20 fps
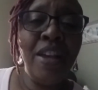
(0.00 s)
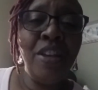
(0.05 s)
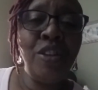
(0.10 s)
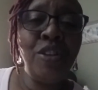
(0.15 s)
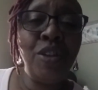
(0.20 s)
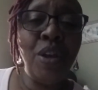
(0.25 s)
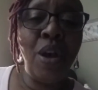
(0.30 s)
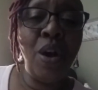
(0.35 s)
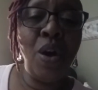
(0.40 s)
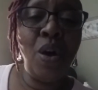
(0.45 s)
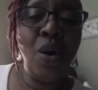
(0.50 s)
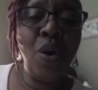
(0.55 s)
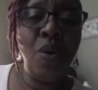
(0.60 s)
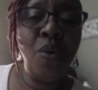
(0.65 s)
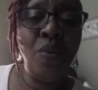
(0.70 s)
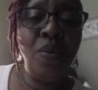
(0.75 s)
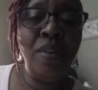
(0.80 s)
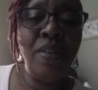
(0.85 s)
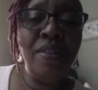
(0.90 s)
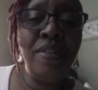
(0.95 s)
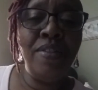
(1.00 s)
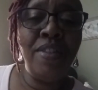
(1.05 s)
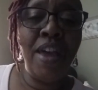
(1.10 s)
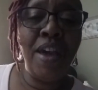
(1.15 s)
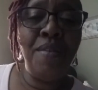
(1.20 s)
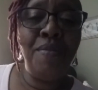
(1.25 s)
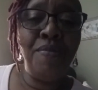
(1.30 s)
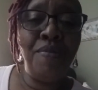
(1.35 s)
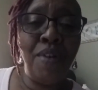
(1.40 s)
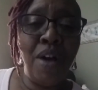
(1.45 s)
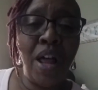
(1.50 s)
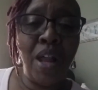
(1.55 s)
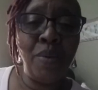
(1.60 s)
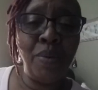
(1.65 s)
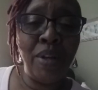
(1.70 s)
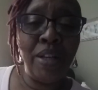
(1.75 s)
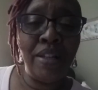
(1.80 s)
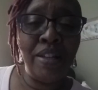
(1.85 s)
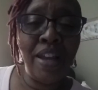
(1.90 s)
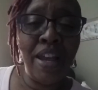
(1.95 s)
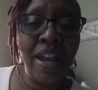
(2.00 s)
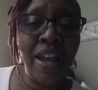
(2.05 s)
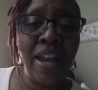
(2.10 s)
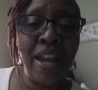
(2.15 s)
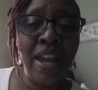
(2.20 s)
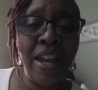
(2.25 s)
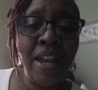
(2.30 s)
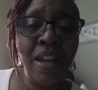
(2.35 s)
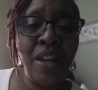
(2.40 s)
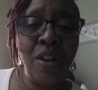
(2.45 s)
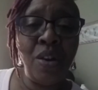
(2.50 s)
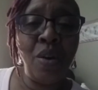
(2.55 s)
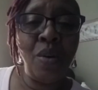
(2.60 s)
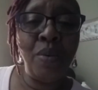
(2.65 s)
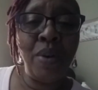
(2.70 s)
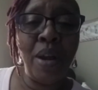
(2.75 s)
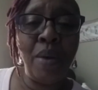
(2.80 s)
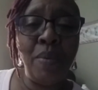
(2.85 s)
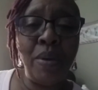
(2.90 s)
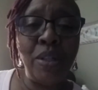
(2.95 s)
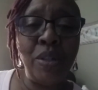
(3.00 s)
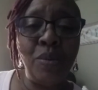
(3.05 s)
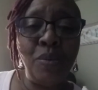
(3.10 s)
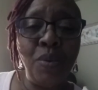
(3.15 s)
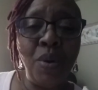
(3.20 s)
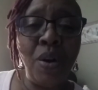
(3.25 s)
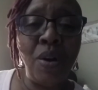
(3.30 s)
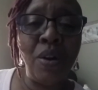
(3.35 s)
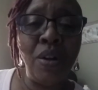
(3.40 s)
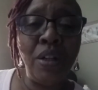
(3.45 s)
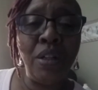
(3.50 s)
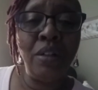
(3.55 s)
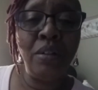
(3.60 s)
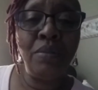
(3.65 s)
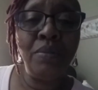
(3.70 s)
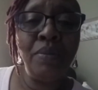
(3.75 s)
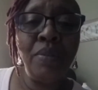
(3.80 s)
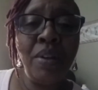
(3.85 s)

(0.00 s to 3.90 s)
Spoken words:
So that following day, when I went to work,